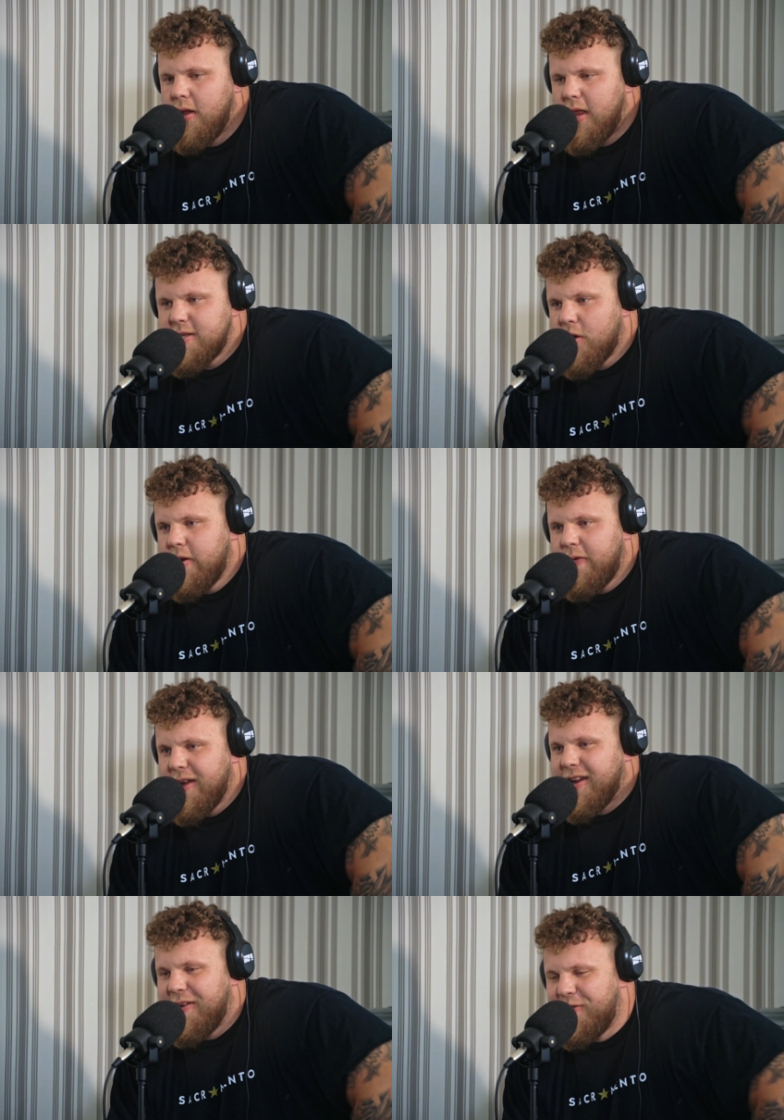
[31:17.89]
that's the only
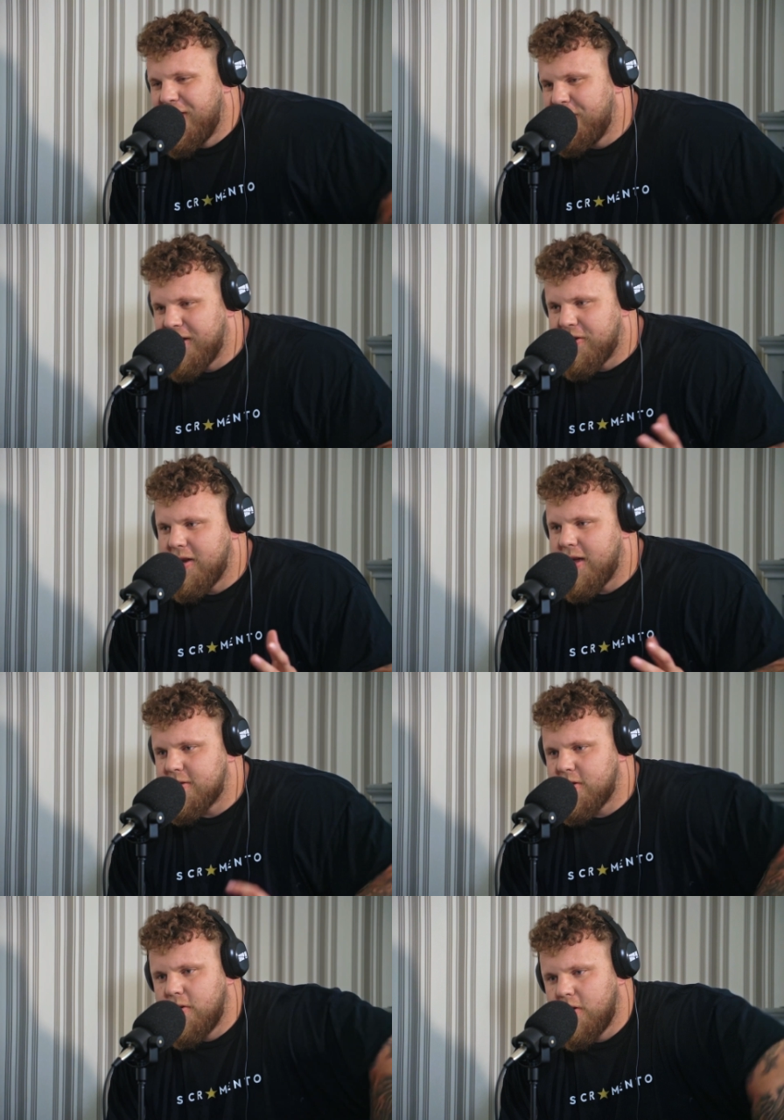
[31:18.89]
thing I've really been good at.
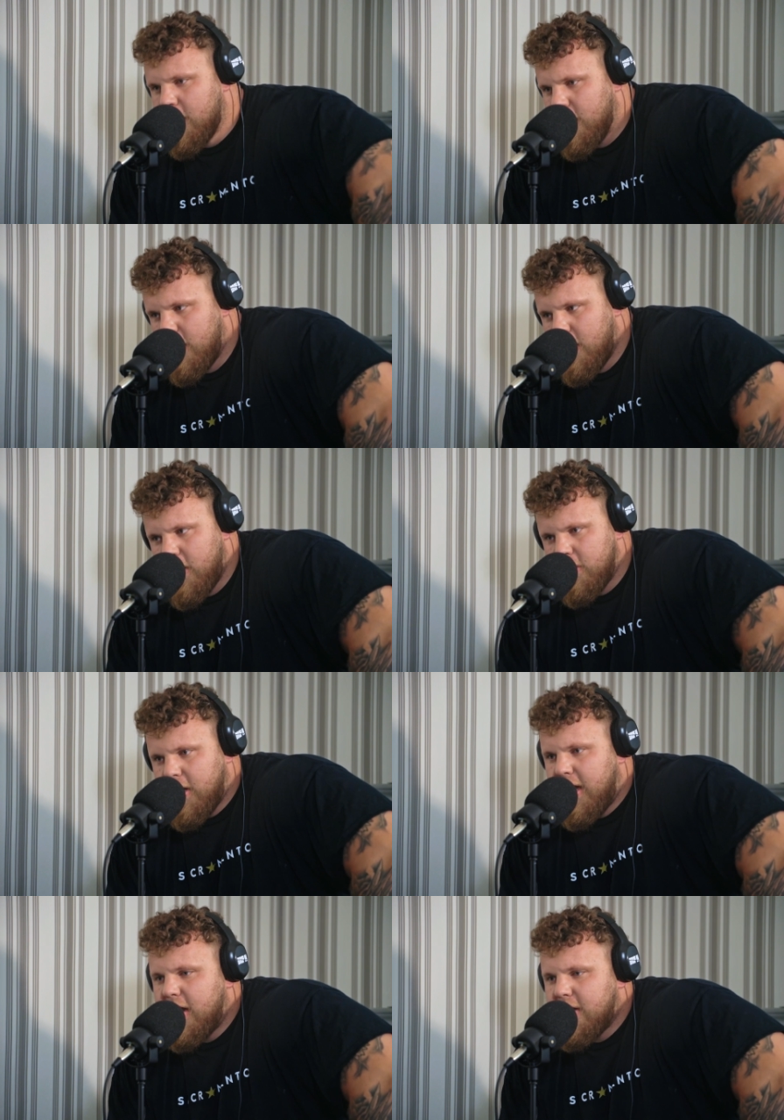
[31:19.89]
So to
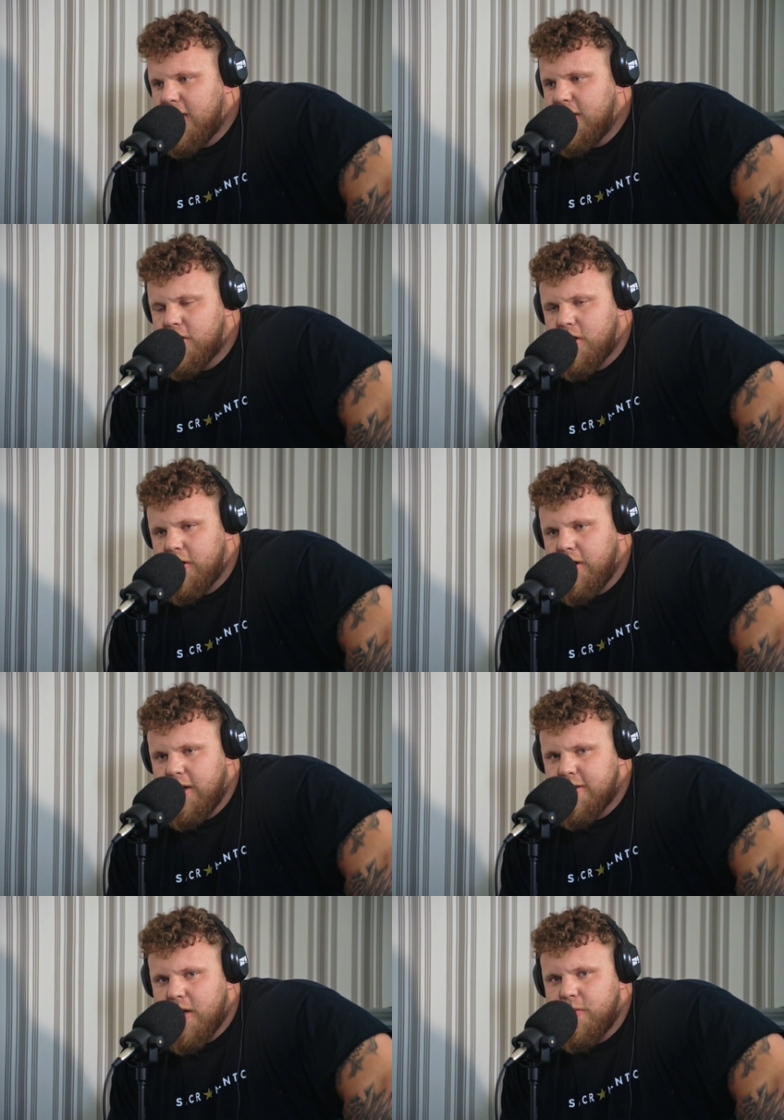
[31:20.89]
hear a teacher or to
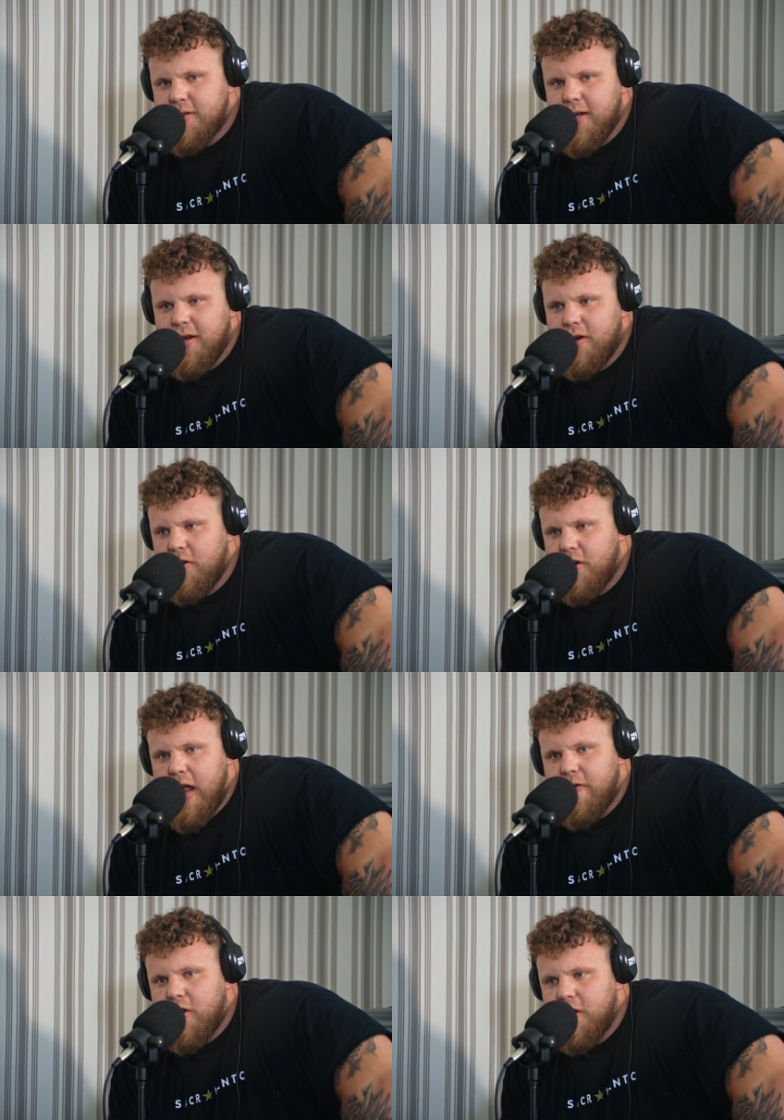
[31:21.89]
hear someone say, you know, you're
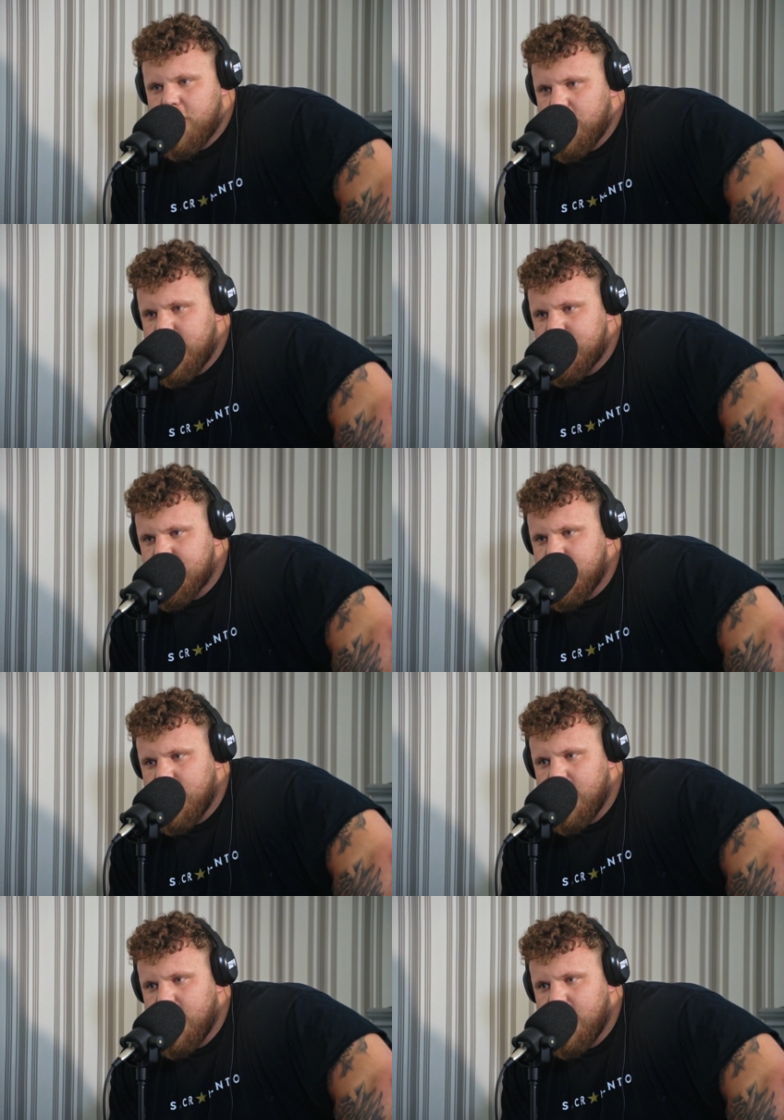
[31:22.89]
never going to do this,